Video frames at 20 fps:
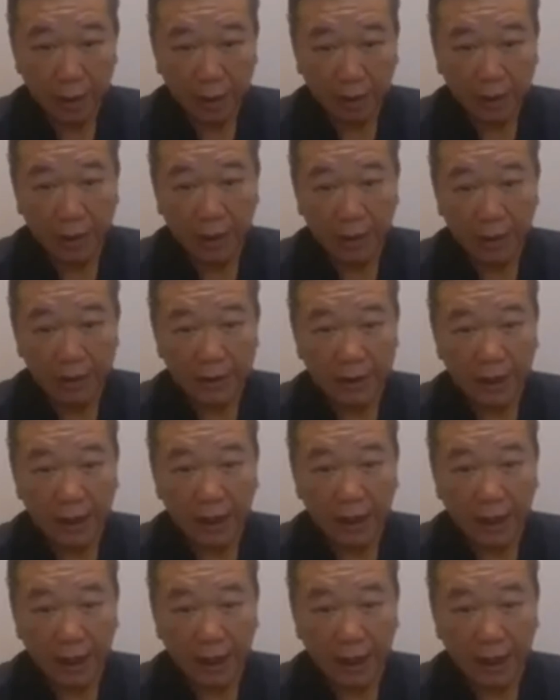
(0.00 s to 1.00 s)
Okay, this
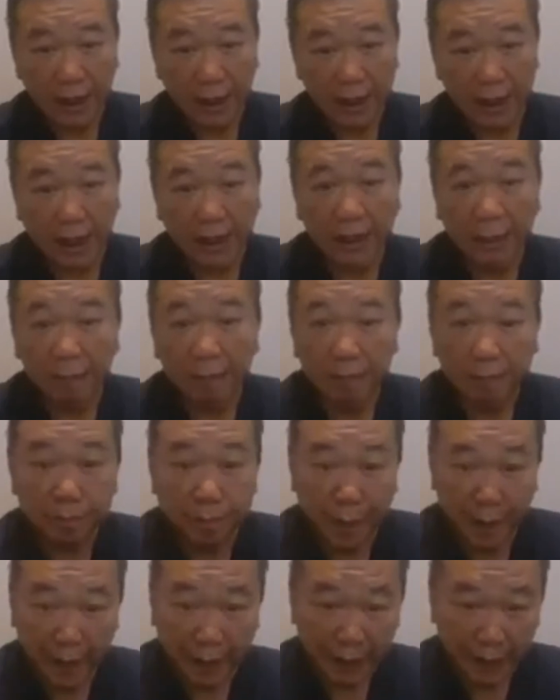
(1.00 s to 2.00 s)
and
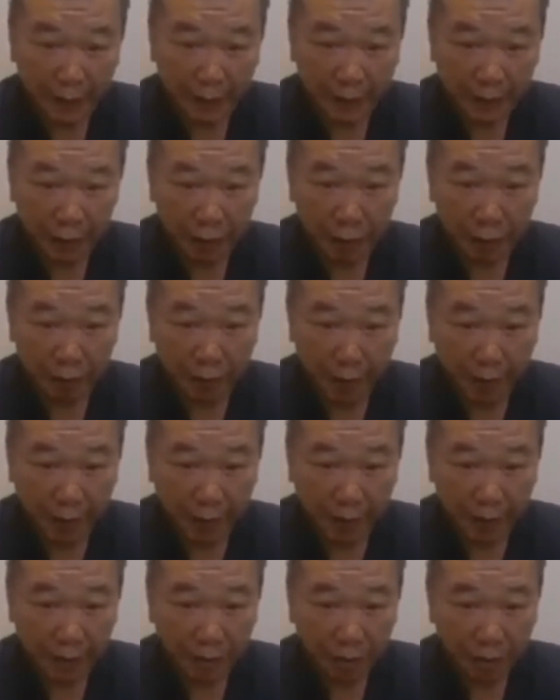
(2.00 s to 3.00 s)
pear, yellow
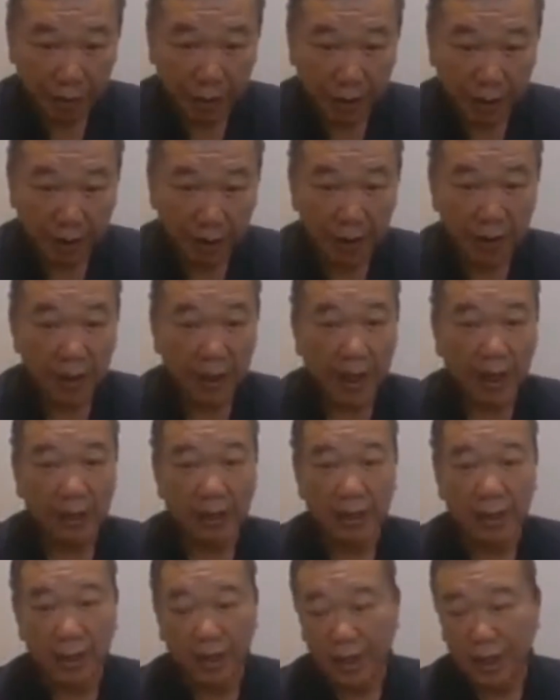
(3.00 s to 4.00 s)
pear. Okay,
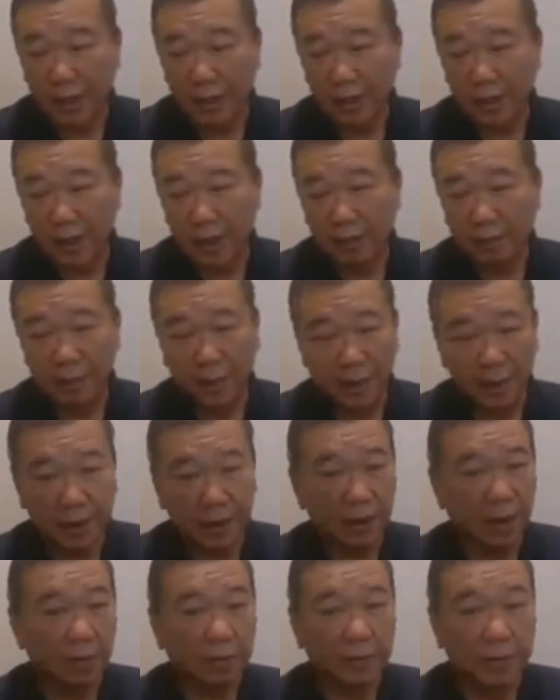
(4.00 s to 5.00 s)
and
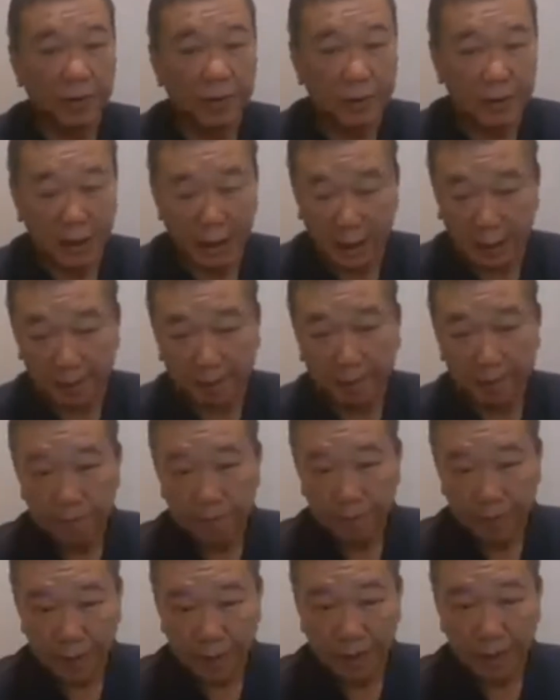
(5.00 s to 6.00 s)
many of these
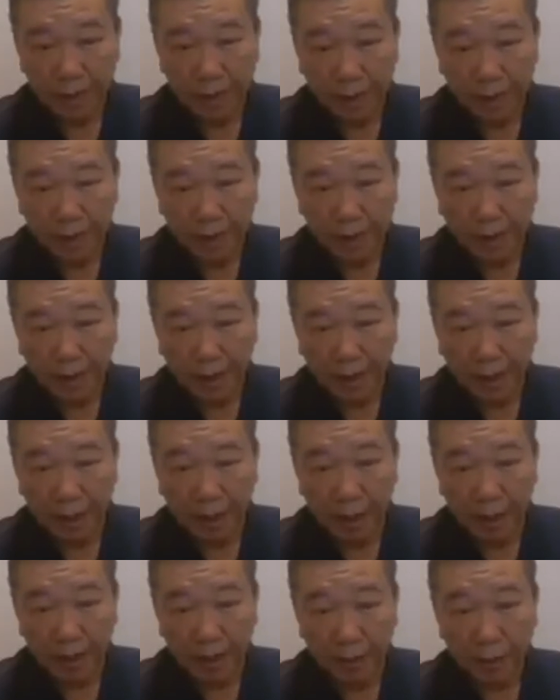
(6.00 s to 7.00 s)

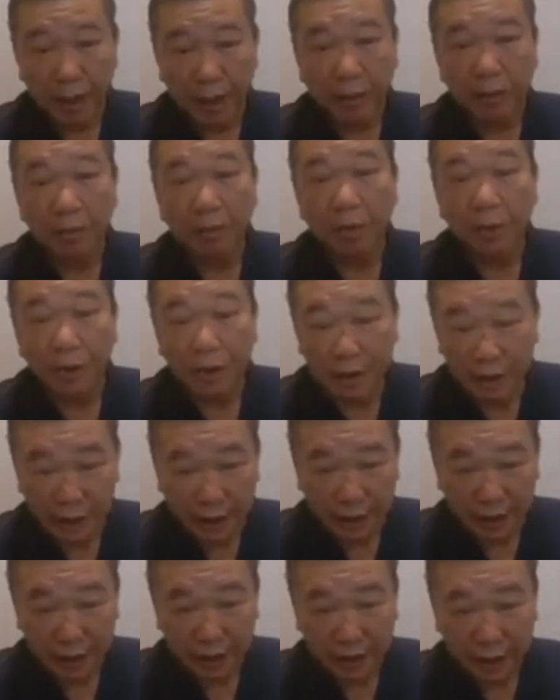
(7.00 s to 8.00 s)
even our
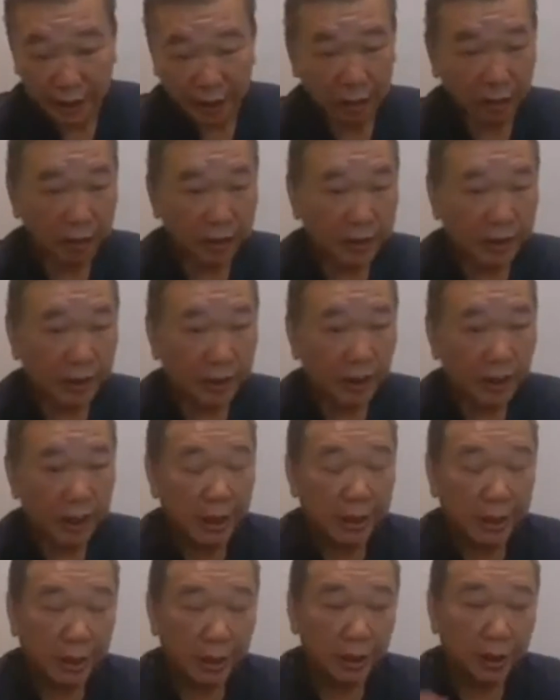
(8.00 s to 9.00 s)
morinzi and all these things
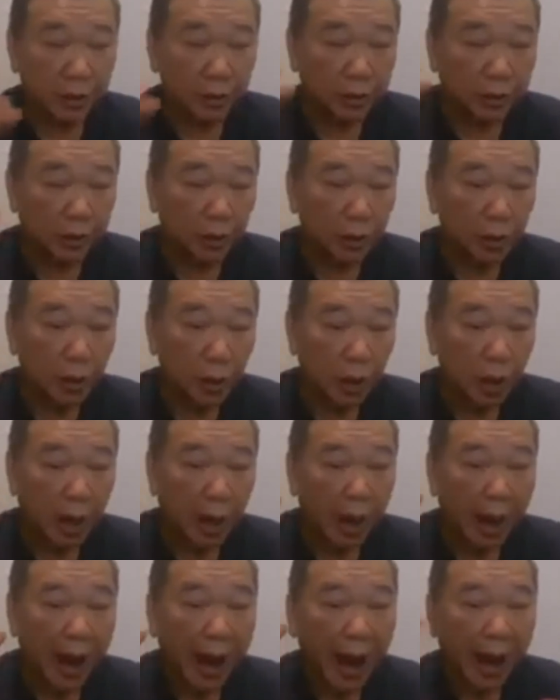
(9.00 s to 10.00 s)
you can use to
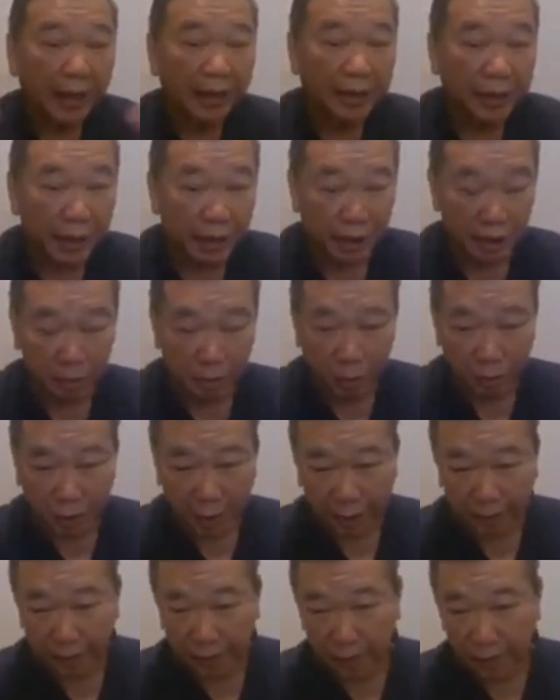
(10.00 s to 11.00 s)
hydrate your
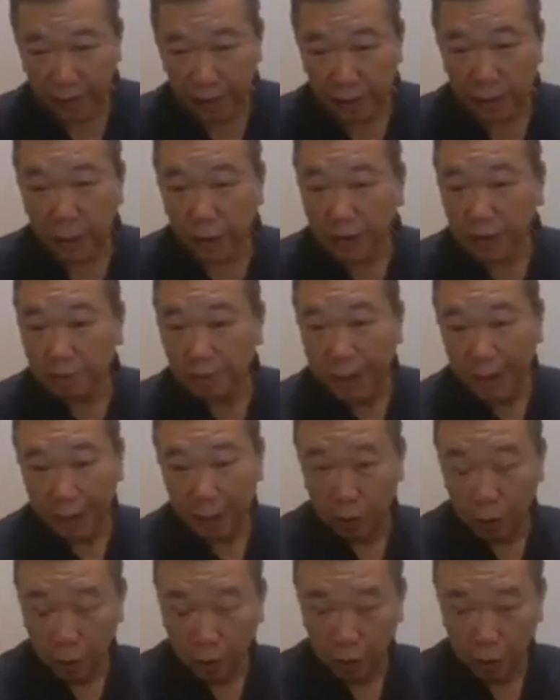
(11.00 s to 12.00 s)
body. This one is
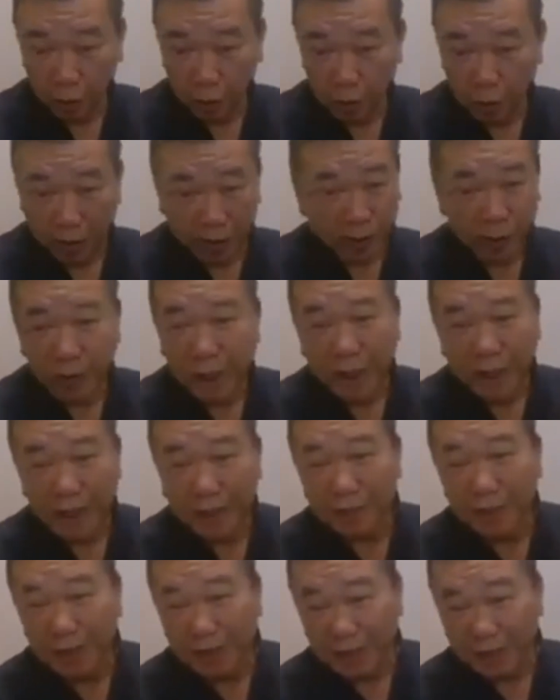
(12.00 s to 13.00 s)
macro. This one
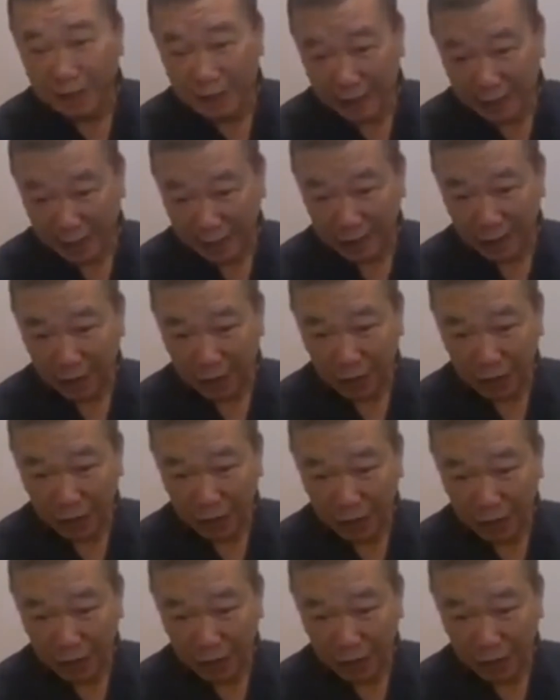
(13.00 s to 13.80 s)
anybody can study, you know.